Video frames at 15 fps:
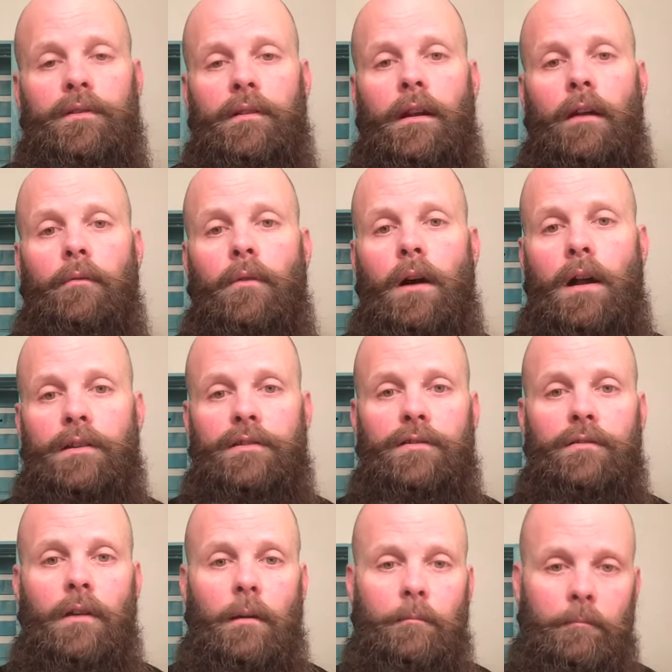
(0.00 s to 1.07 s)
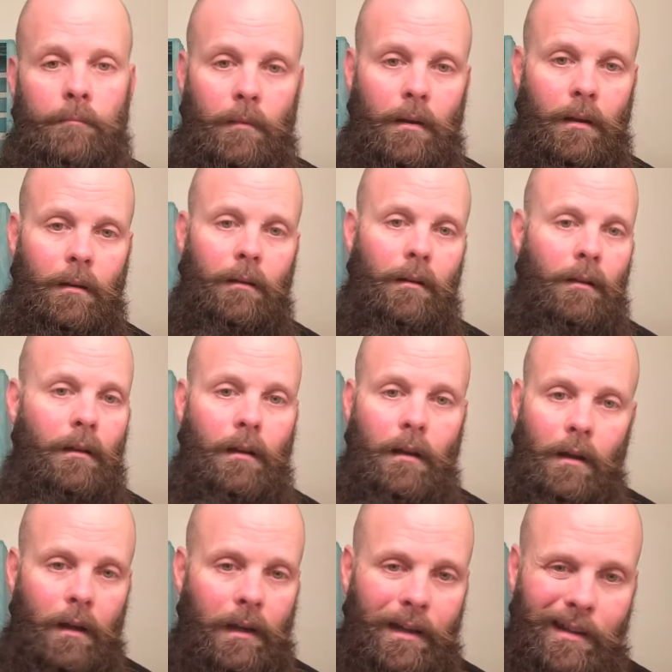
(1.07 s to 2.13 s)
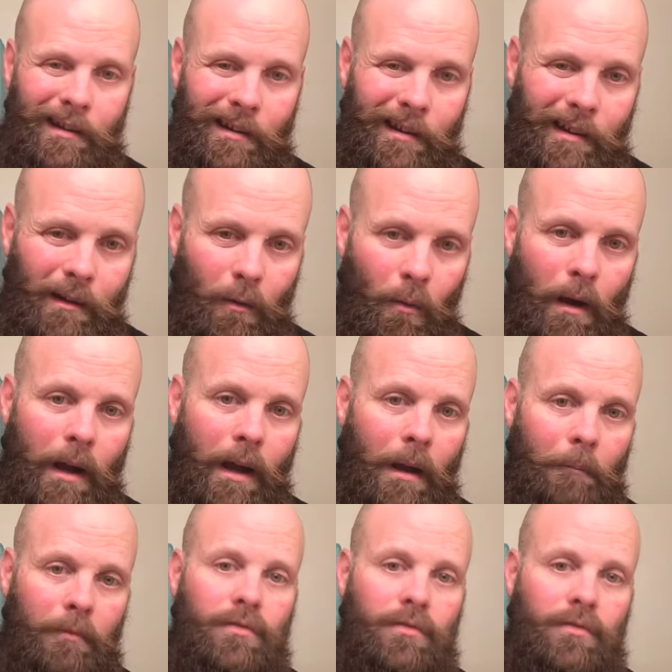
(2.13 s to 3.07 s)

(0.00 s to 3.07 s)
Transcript: that I've watched. So I'm in a way I'm